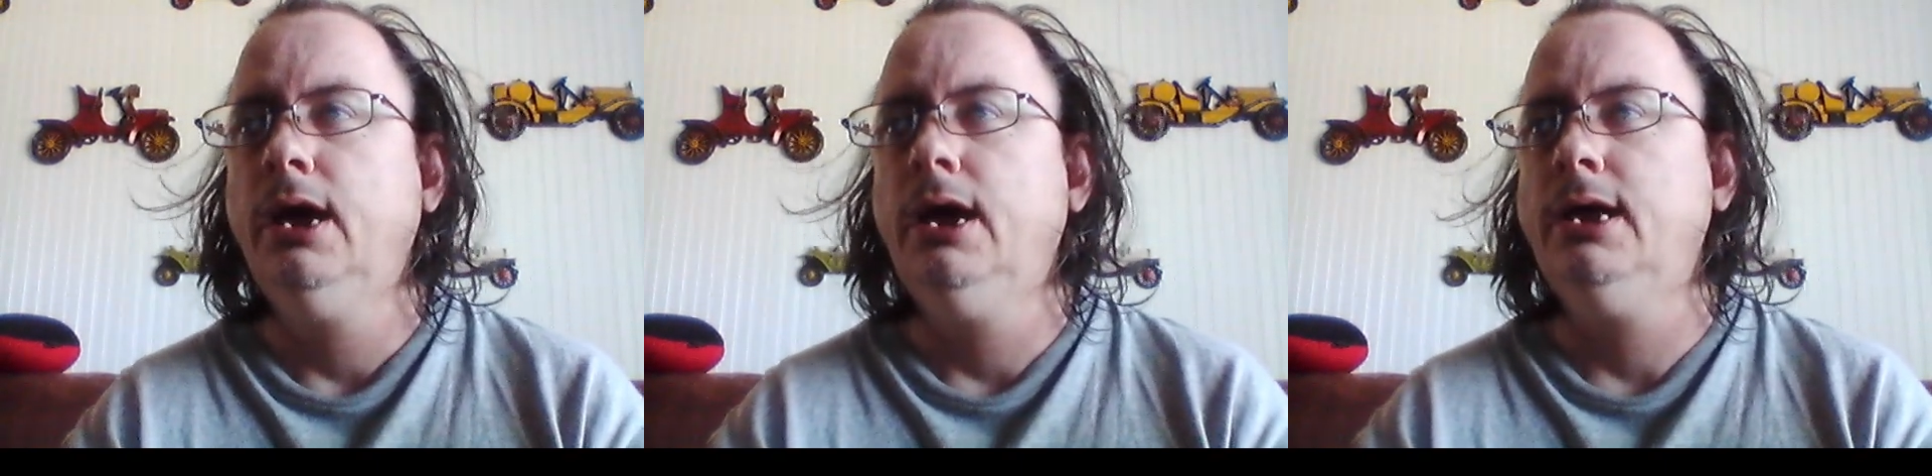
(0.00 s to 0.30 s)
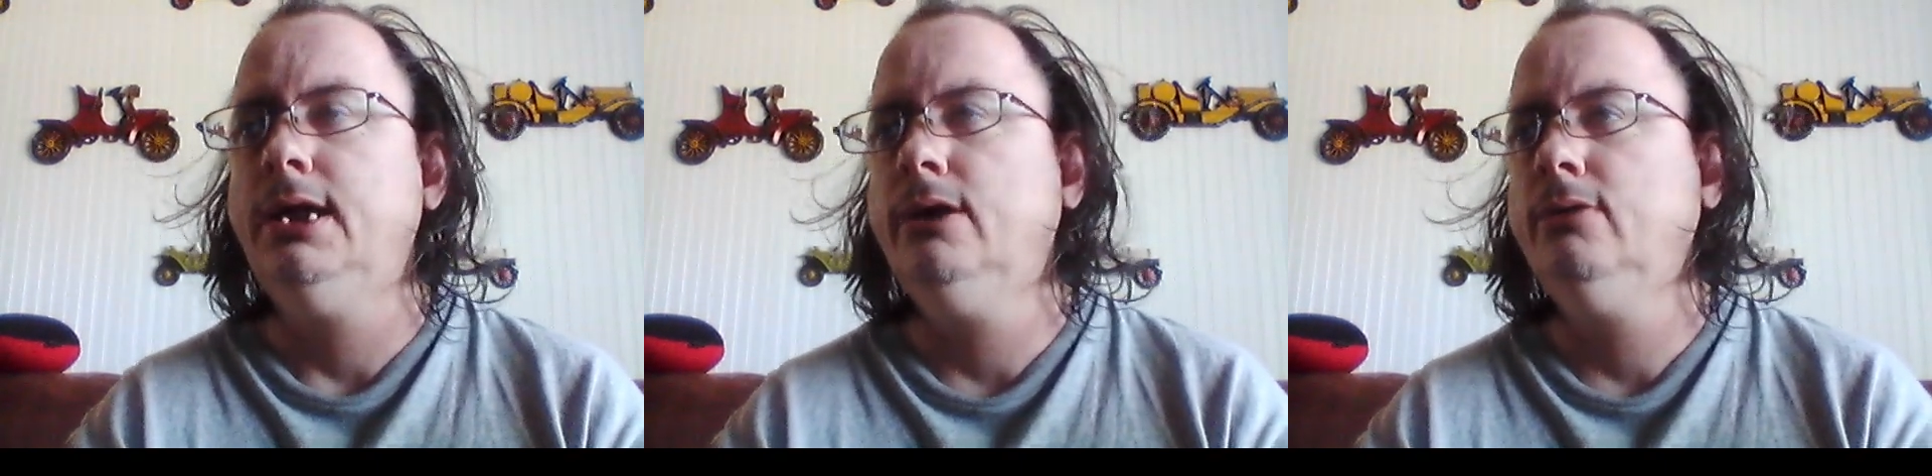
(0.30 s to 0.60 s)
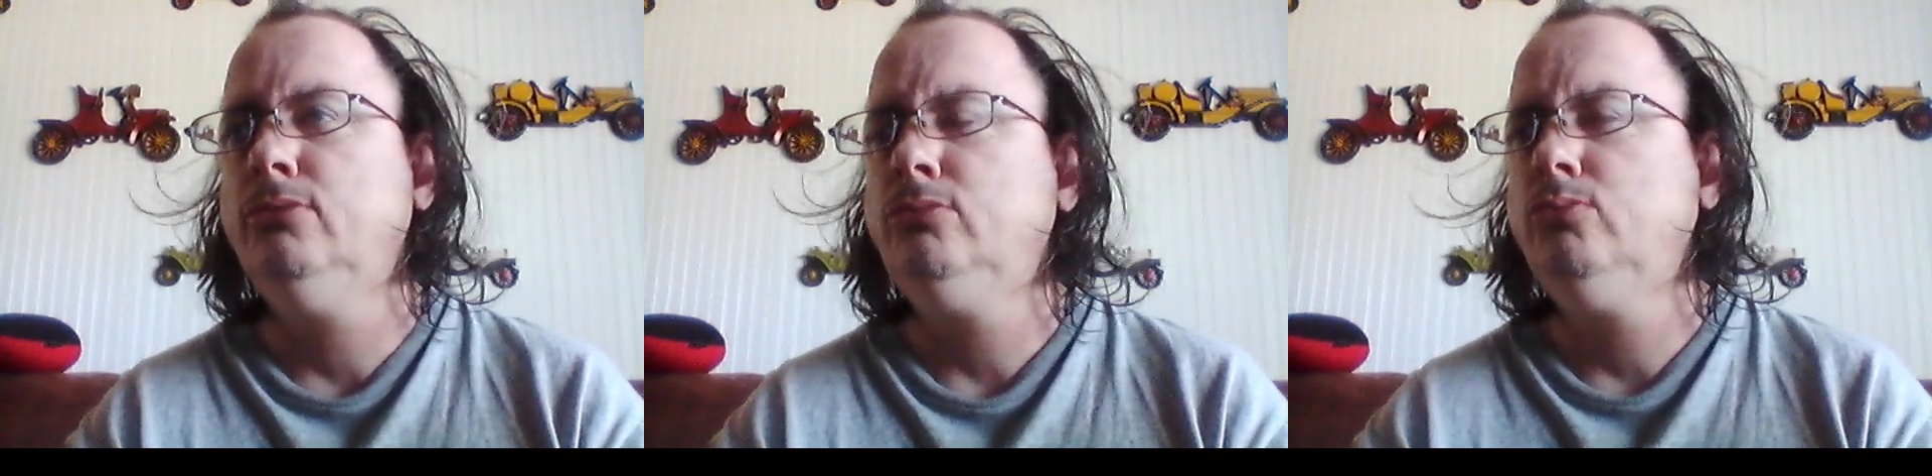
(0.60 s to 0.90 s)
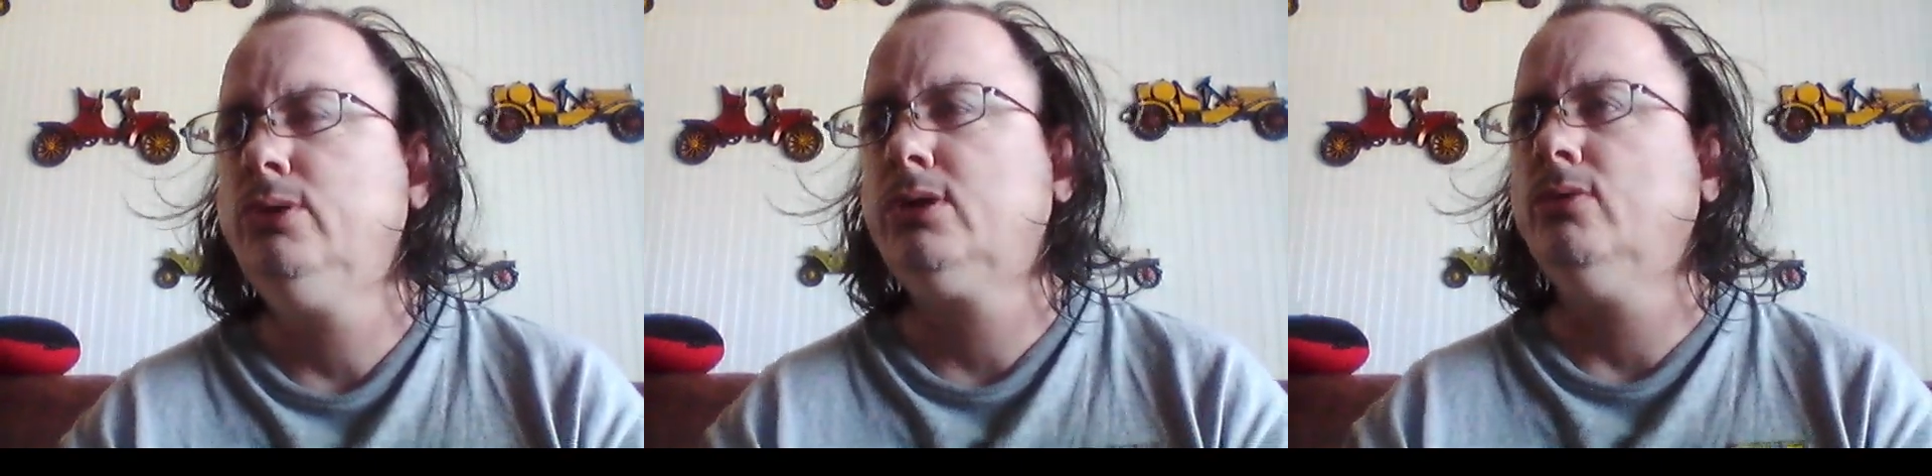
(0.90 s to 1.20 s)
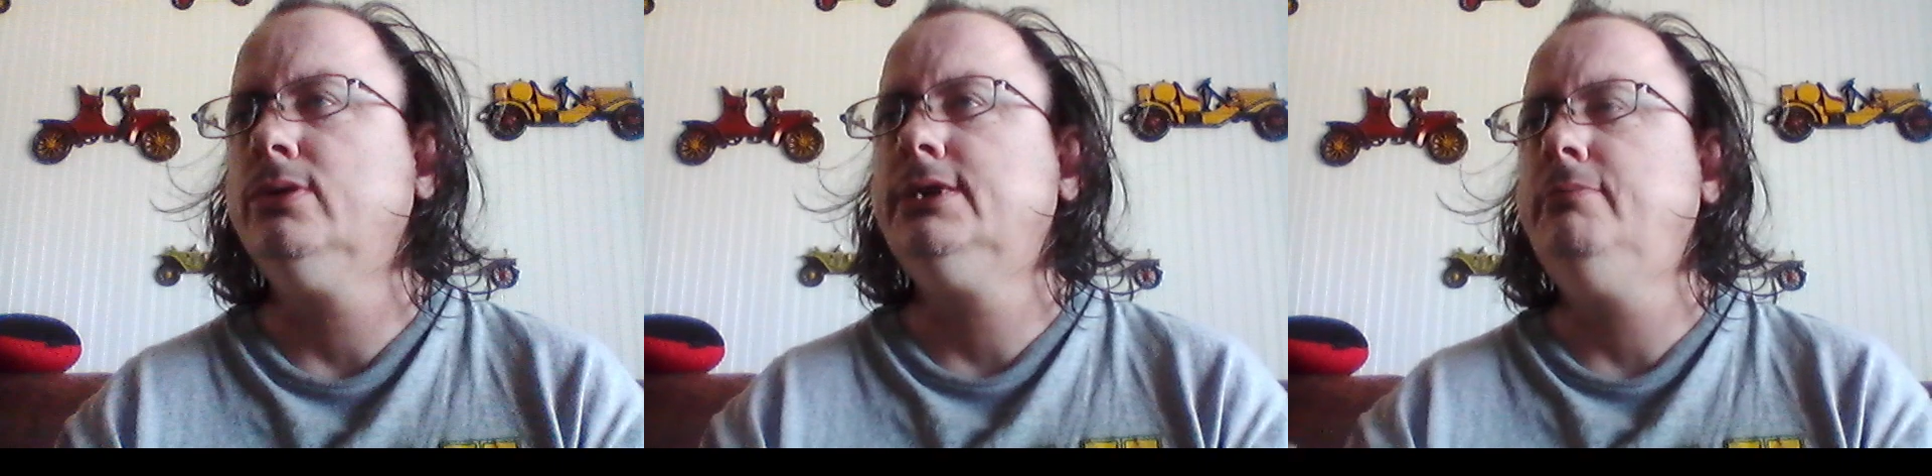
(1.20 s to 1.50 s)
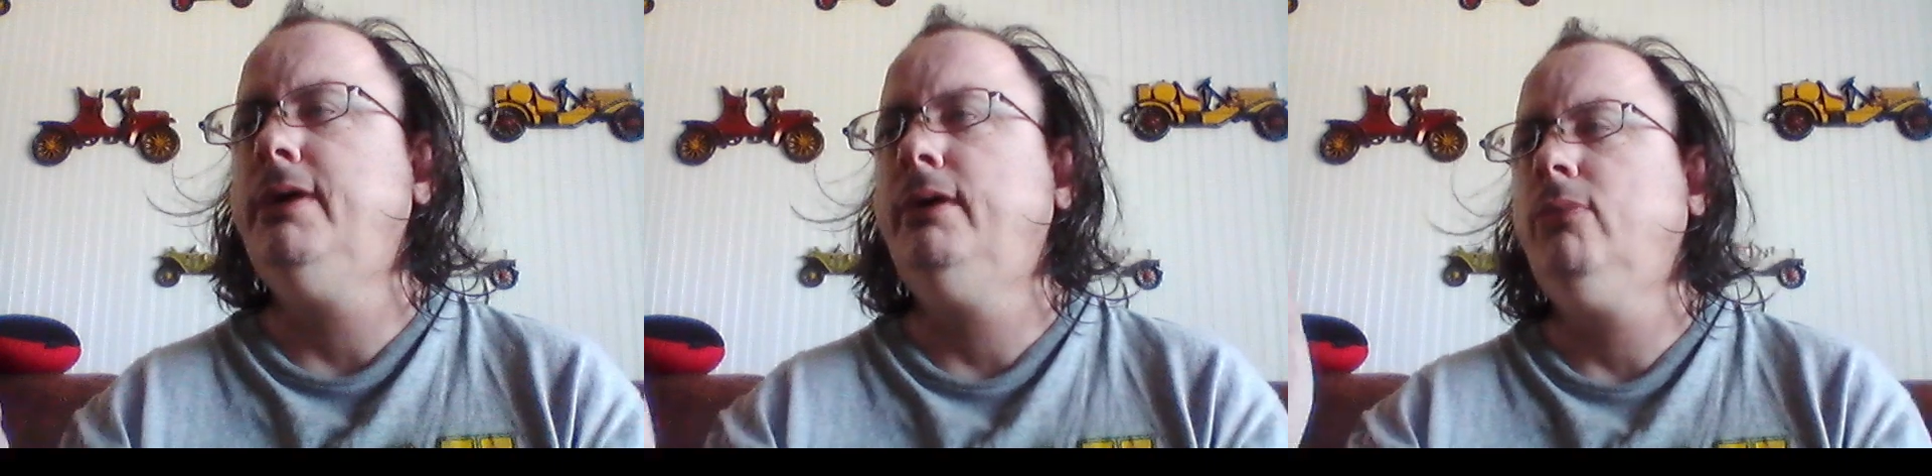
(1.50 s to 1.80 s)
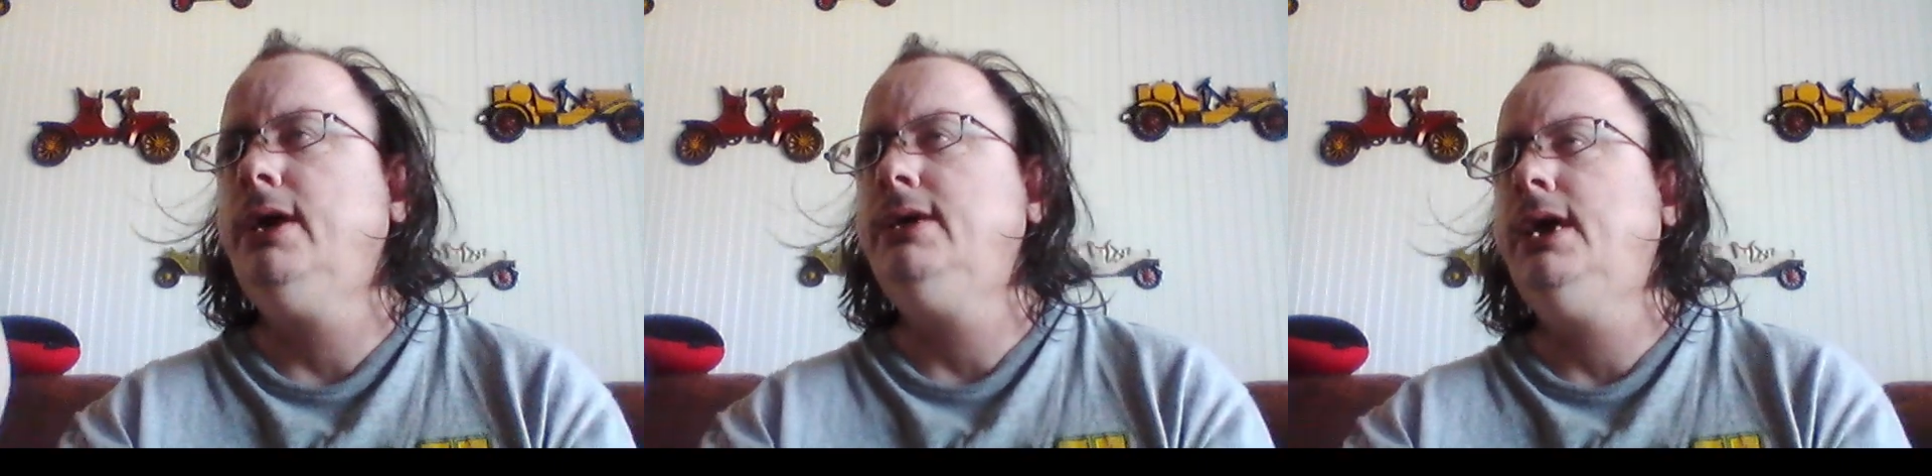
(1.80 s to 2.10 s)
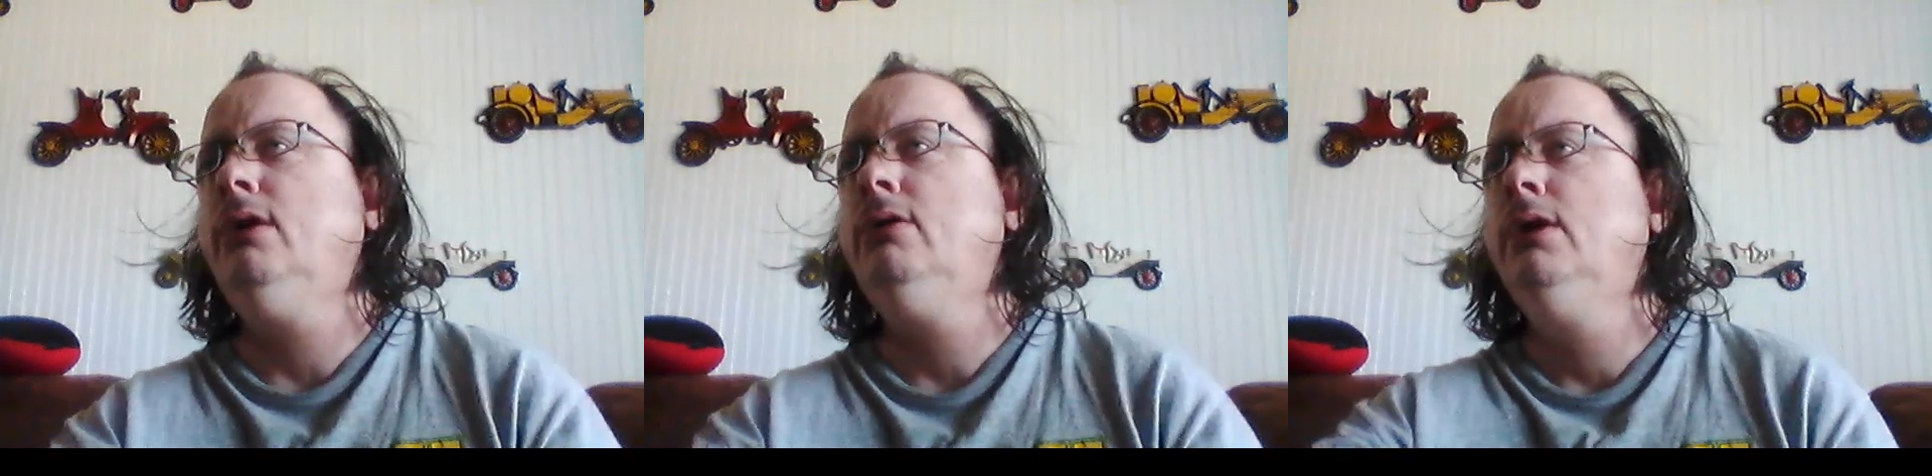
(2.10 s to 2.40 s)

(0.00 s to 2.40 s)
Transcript: And now we're going to the map right now.